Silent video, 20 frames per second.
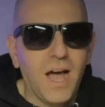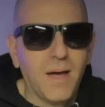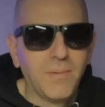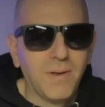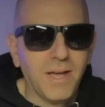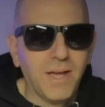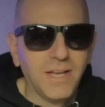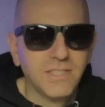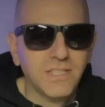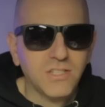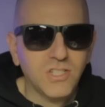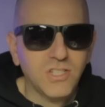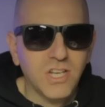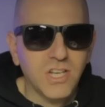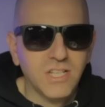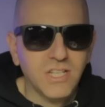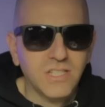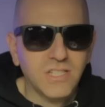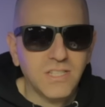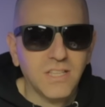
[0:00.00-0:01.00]
I'm not
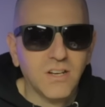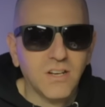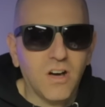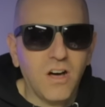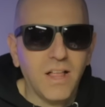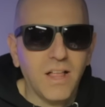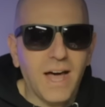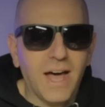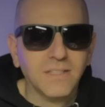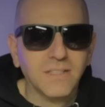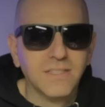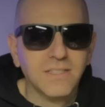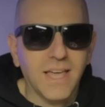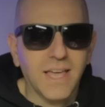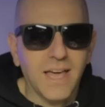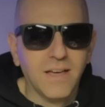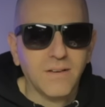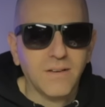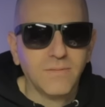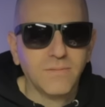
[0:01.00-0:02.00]
suggesting that all alts
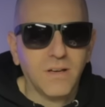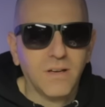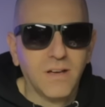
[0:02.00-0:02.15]
are